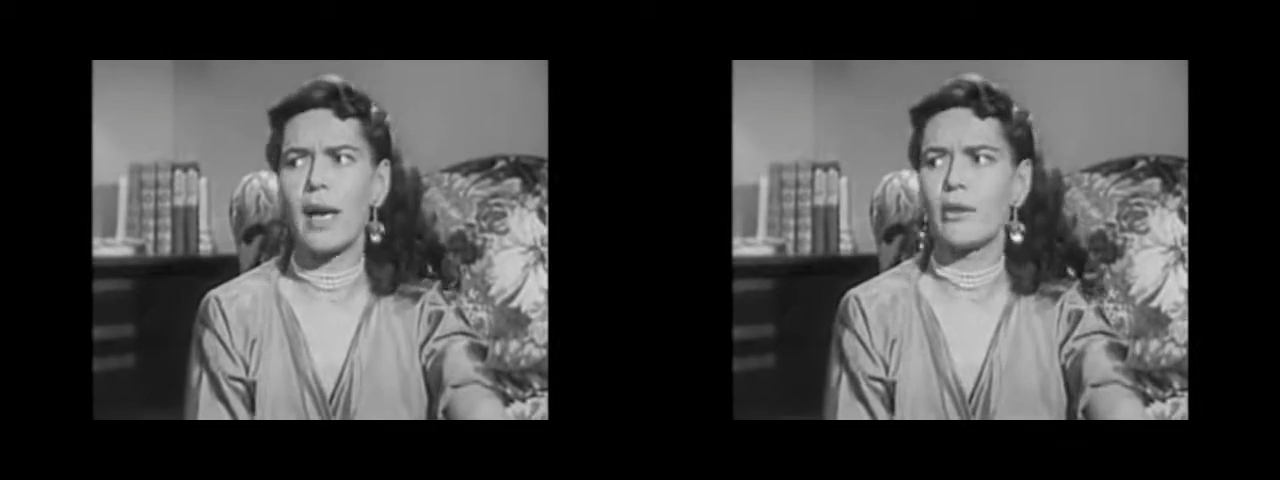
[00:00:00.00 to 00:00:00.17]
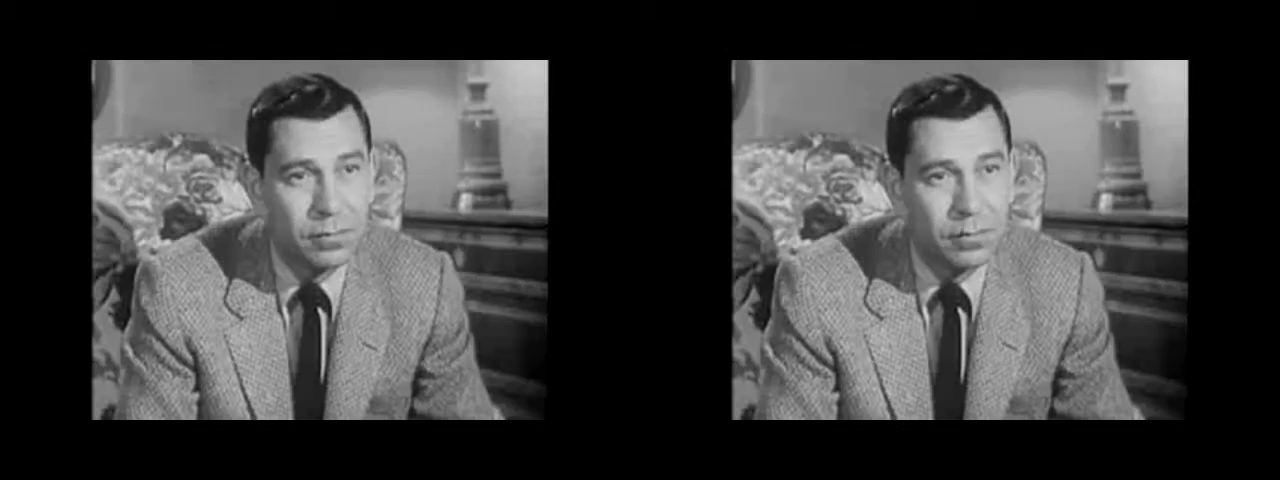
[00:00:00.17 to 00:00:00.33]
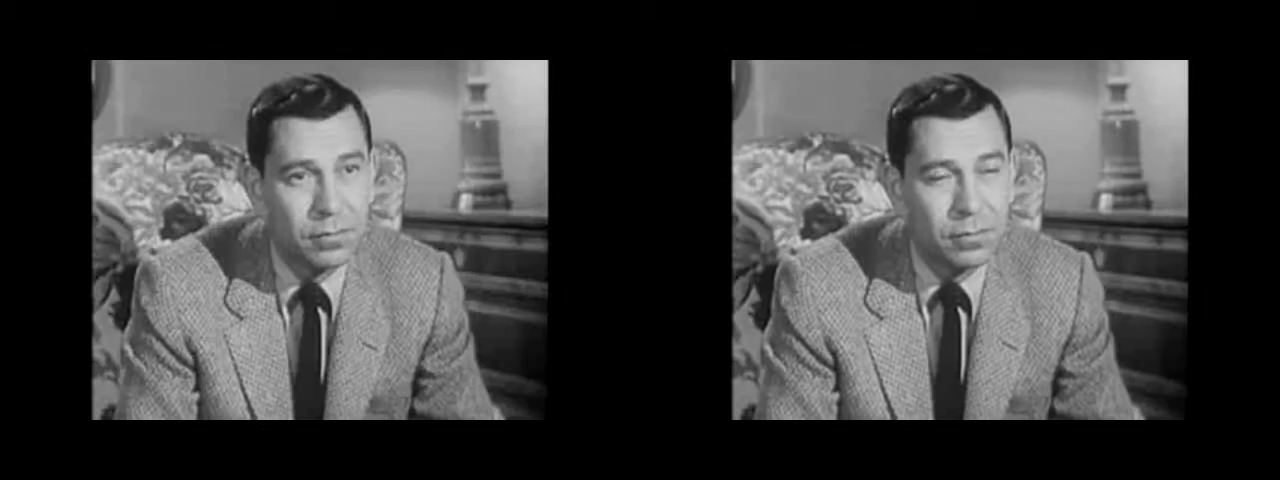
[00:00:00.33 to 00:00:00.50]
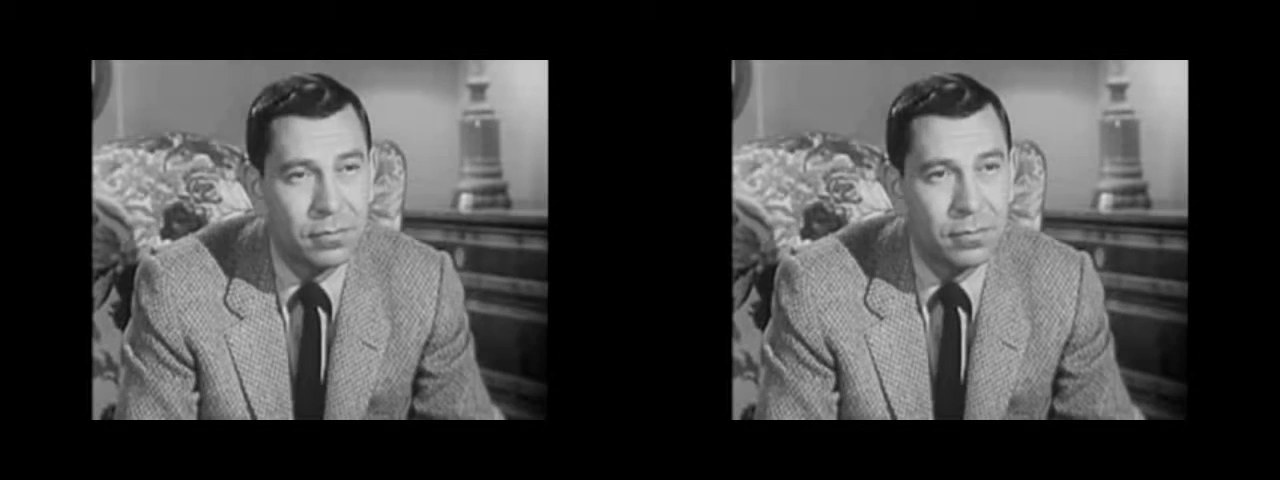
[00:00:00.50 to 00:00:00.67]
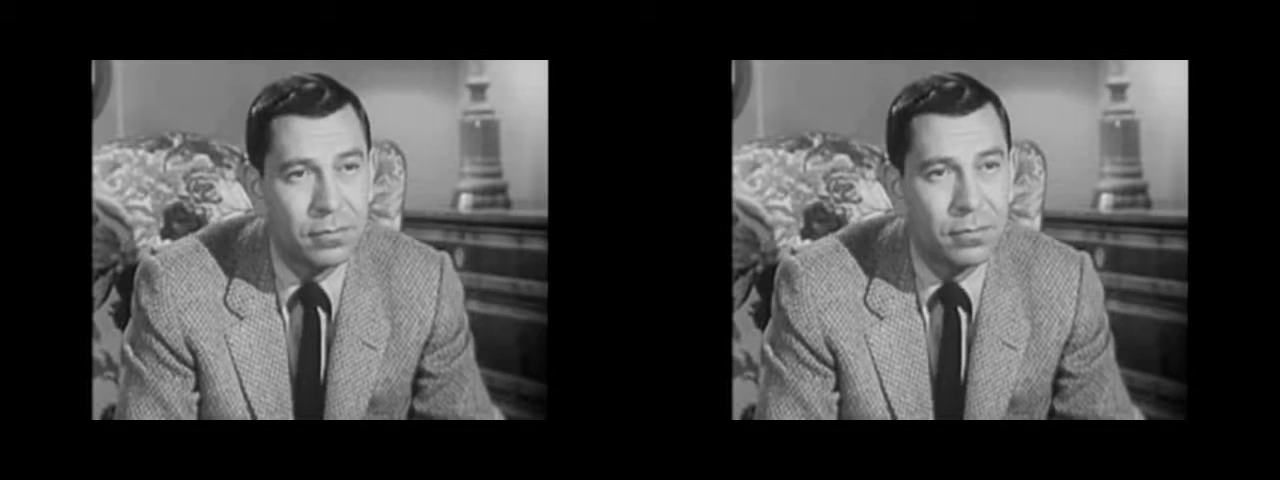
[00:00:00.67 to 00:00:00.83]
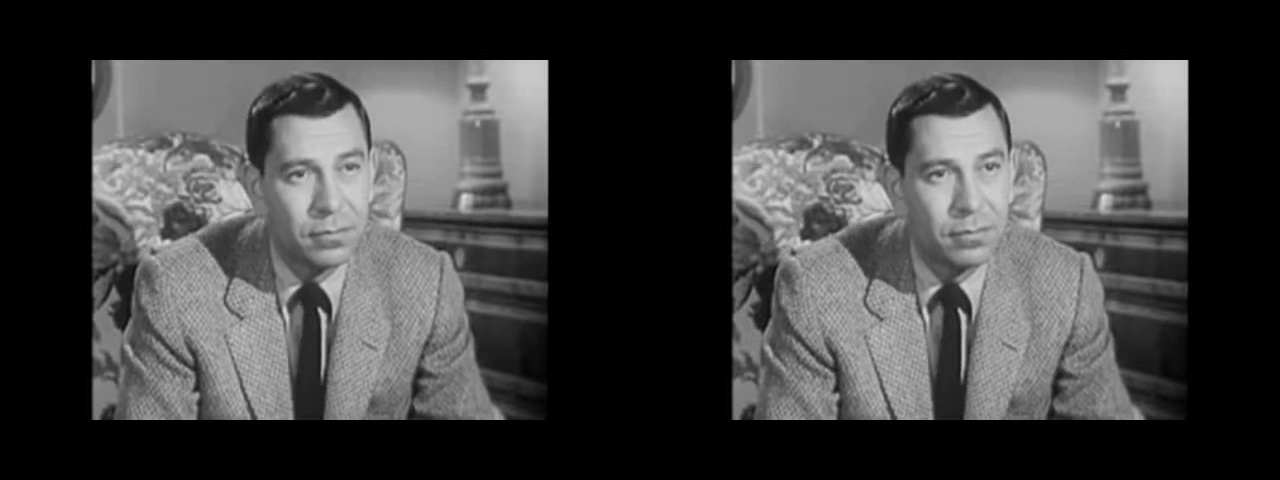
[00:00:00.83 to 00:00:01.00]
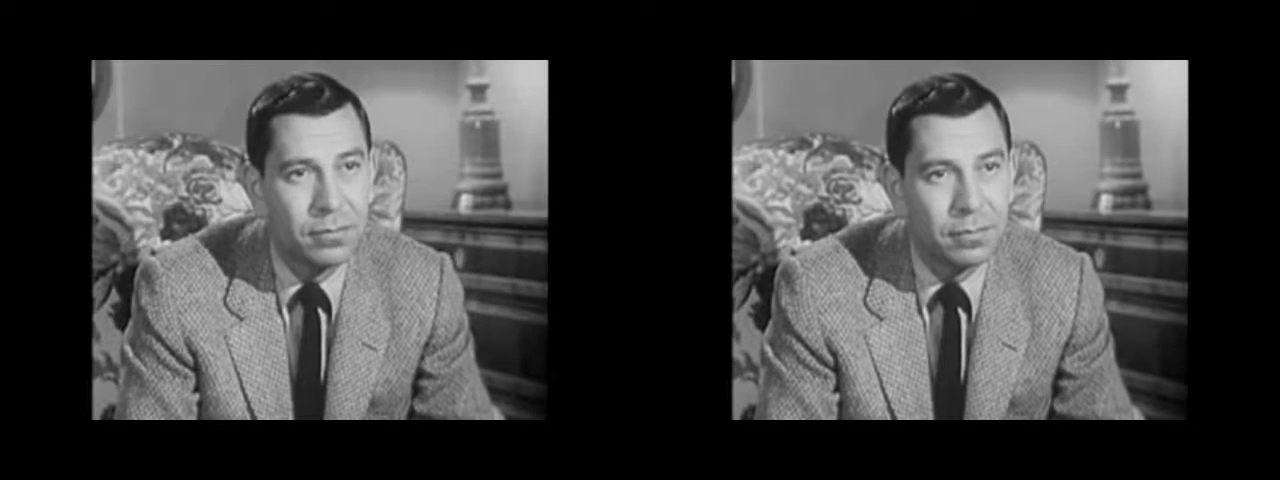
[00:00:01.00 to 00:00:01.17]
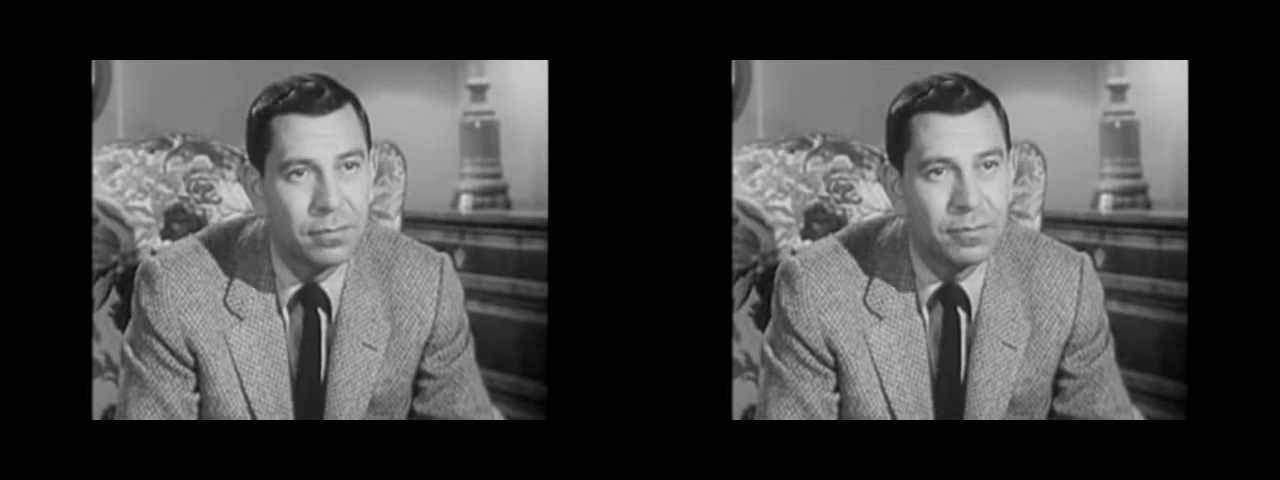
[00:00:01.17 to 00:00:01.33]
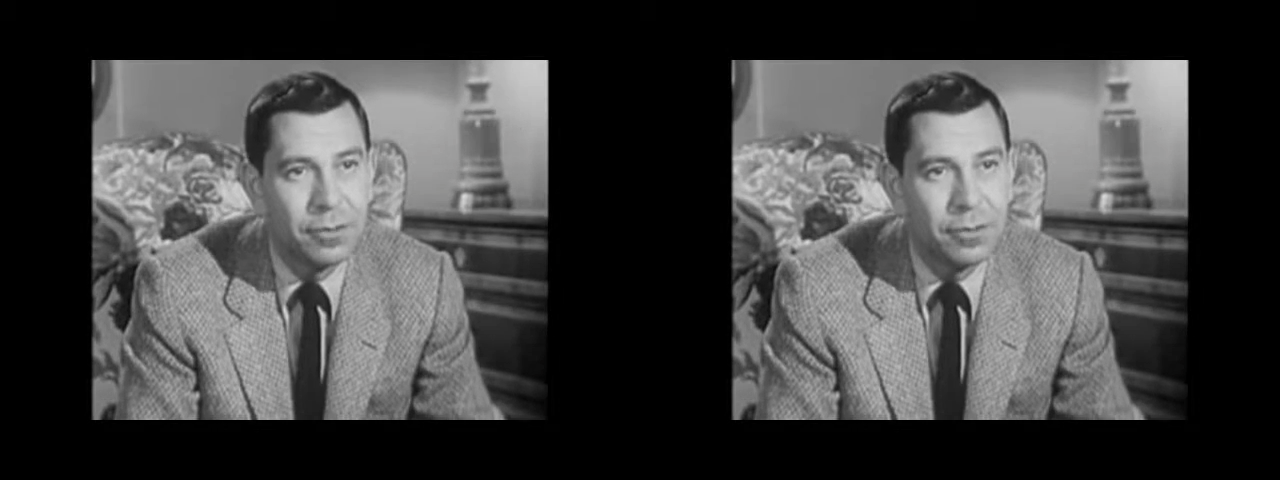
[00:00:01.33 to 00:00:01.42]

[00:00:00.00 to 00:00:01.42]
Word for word: I thought it was on television.